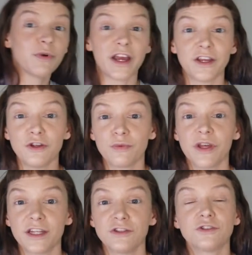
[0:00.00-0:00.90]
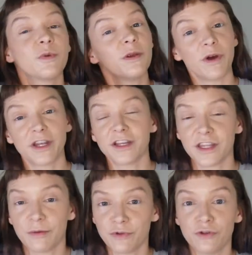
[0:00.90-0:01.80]
buy a new plant, you spend money on
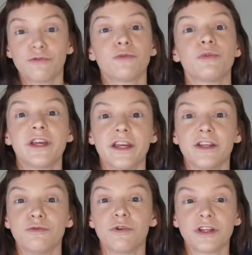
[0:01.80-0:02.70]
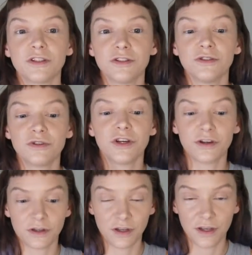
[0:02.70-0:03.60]
that beautiful plant, you want it to do
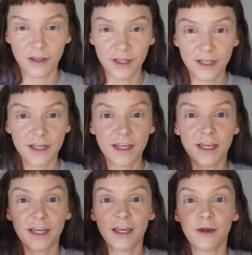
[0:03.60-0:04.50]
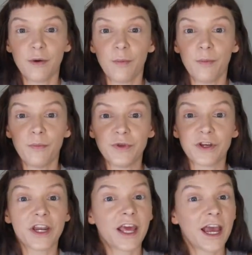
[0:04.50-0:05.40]
good, you're
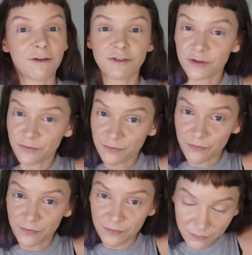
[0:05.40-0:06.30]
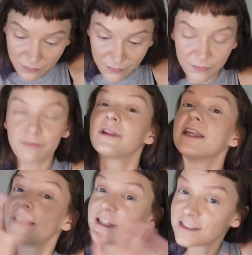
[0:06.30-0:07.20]
going to have to
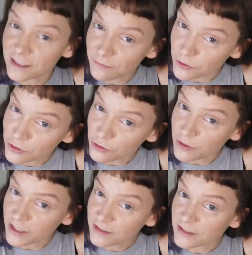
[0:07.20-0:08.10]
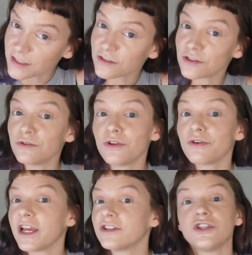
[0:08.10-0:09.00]
Let it sit for 2 weeks in its new
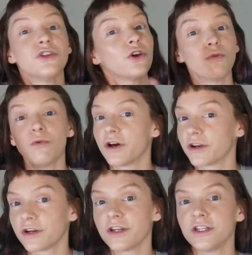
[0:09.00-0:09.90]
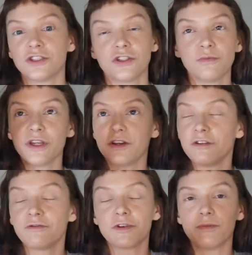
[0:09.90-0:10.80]
location. Don't water. It should be
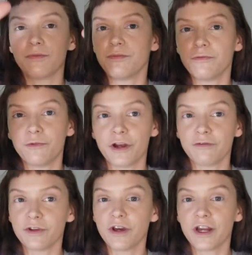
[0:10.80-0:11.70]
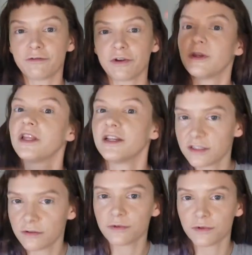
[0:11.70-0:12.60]
good from wherever you got it from, unless
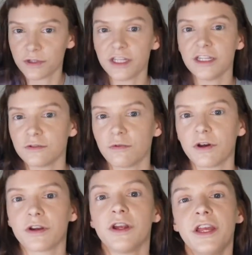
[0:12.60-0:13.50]
it really needs water.